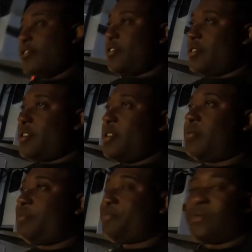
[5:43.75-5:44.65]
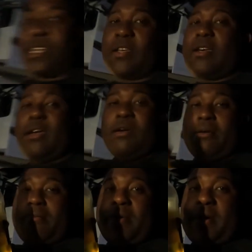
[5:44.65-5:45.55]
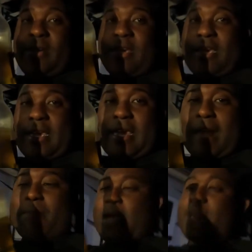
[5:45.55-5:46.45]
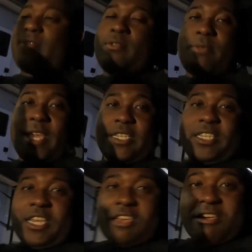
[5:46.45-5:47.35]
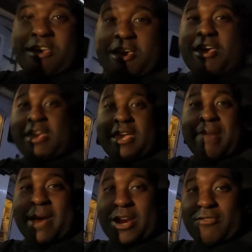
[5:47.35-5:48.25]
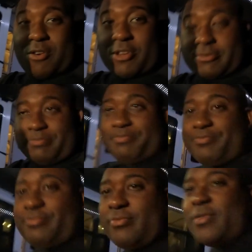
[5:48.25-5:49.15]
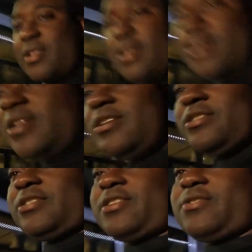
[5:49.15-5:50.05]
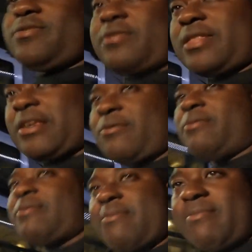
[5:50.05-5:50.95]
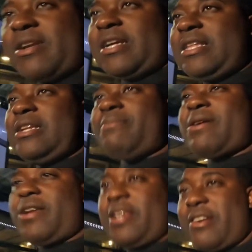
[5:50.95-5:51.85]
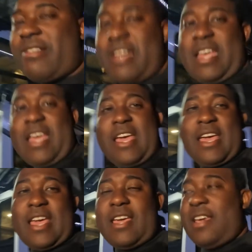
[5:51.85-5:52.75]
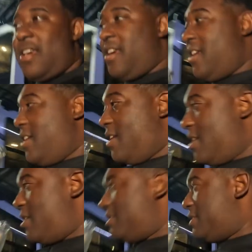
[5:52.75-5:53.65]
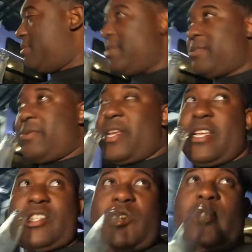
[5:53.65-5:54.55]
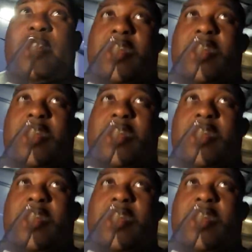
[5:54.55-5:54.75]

So, but got my can't see it. Got my Corona. So I think we're about to clean up out here and see what else we get into.